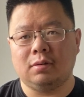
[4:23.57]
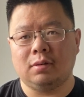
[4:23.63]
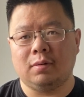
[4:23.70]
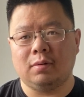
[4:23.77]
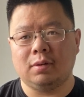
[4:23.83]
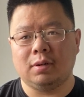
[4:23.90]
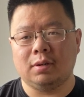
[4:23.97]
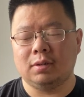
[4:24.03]

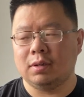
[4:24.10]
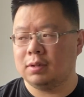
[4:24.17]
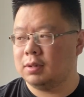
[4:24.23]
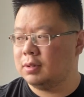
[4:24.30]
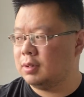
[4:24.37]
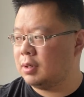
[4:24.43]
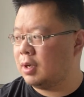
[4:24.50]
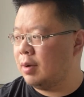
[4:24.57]

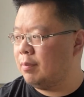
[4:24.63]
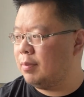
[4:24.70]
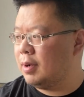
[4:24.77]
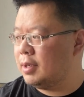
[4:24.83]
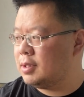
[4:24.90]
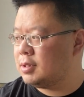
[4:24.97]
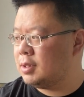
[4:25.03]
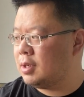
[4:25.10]
the
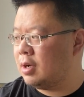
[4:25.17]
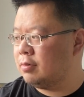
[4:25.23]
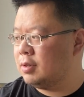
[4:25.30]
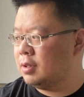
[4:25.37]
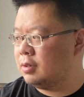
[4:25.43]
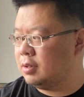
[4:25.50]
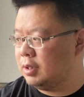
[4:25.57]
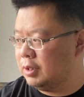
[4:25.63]
completion of
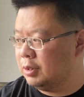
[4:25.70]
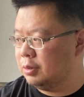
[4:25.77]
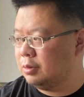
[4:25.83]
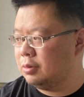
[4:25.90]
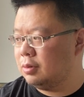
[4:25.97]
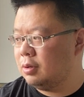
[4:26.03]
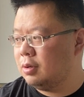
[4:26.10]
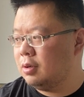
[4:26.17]
the
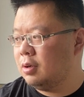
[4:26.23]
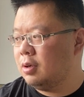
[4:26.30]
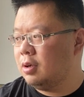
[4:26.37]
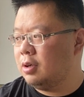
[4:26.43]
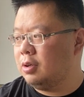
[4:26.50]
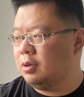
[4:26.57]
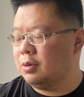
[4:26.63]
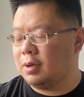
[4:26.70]
deal,
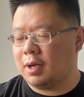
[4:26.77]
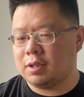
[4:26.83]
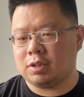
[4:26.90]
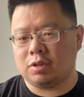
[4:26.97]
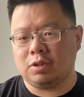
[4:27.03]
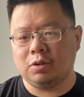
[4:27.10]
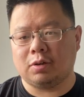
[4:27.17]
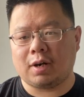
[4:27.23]
you are
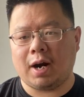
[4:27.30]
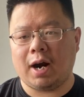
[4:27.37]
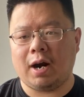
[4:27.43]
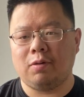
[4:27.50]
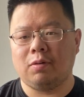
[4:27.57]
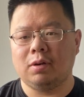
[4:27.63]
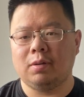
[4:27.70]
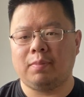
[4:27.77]
still
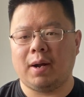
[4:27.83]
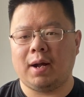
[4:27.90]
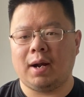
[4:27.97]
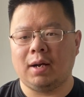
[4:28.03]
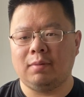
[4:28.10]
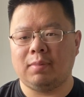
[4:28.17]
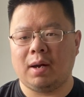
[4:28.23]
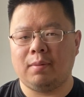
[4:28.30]
covered by
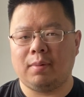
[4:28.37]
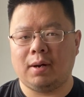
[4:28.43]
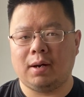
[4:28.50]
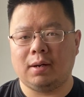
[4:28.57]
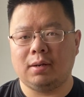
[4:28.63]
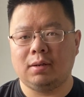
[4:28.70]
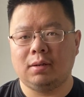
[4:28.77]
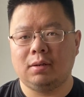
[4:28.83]

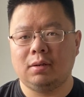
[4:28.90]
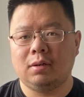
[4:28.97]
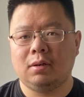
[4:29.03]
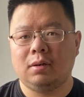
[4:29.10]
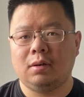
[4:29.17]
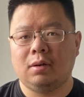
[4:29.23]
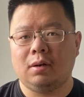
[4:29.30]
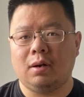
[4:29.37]
Alibaba,
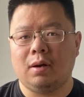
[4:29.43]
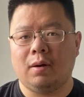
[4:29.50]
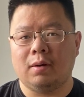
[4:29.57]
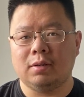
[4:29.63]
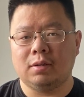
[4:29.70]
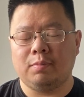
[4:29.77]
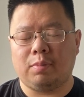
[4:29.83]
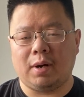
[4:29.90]

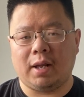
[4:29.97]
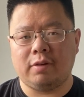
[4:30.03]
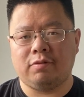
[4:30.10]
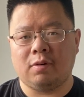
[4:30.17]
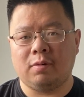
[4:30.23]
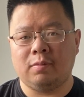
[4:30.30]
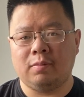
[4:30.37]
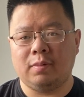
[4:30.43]
the
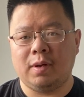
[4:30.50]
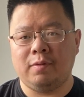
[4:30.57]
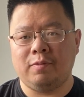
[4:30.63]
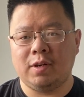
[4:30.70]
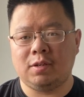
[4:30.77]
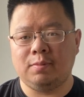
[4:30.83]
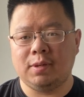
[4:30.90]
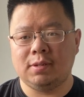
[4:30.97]
platform,
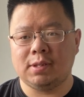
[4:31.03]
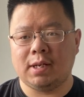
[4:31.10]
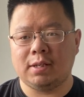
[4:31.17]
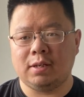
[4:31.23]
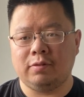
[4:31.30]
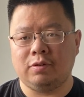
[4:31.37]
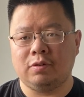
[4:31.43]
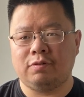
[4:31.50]
which means
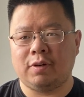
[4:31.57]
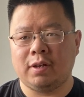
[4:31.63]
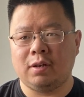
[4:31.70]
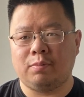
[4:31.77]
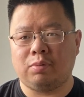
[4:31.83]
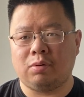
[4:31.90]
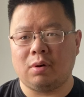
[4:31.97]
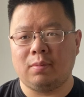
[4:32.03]
that if you find
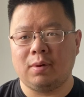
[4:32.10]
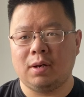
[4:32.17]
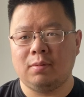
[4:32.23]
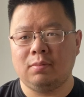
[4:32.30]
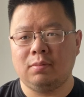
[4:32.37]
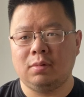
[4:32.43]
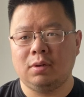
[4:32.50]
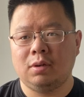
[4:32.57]
a
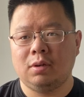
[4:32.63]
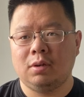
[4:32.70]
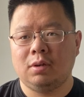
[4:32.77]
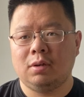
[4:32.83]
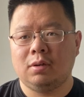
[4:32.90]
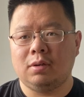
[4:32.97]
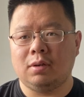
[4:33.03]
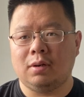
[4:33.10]
problem
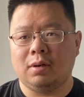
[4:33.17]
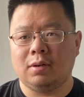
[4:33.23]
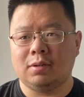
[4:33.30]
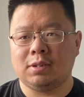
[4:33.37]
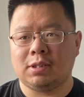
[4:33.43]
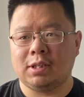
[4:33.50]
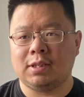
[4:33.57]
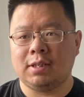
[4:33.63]

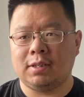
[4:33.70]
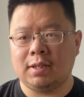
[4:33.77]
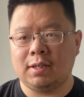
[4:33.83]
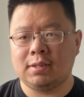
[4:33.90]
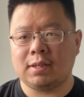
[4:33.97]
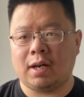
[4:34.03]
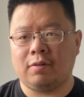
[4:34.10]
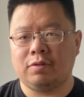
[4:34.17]
30
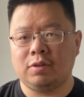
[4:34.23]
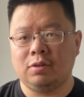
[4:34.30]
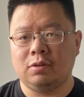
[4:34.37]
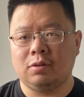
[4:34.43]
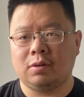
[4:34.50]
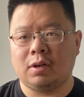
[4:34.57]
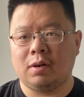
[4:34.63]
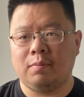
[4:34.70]
days after
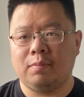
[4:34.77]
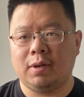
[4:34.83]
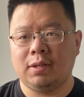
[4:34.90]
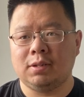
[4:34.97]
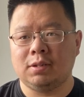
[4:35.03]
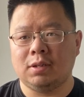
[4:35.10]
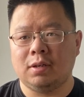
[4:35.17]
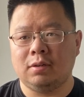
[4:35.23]
you
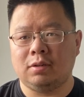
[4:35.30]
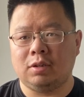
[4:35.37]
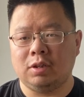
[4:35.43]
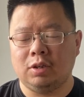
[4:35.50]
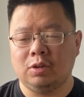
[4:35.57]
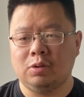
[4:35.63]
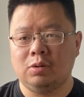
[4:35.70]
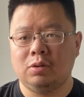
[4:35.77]
complete the
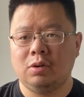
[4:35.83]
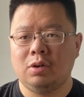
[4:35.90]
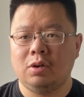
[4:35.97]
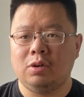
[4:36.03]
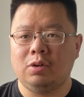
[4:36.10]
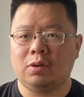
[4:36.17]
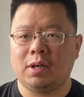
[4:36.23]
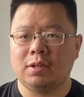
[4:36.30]
deal,
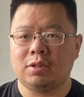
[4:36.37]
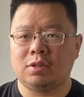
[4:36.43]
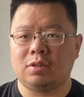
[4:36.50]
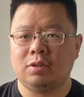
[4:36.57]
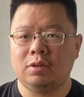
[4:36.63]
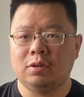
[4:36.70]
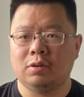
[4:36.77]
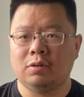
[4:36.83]
you can
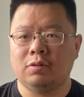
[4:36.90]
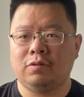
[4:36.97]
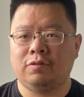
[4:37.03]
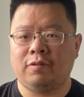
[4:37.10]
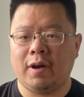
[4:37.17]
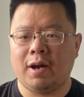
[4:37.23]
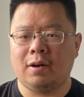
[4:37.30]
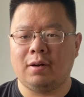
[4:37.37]
still
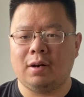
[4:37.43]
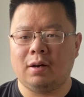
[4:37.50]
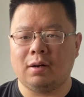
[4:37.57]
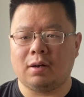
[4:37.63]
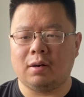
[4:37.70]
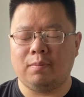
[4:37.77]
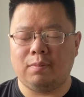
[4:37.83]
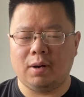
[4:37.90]
file a
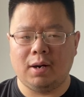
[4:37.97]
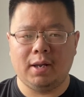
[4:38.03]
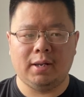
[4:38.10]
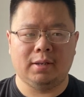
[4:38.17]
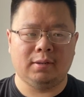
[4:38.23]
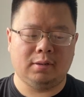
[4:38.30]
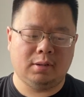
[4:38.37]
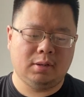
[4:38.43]

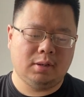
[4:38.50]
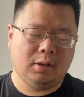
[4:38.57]
complaint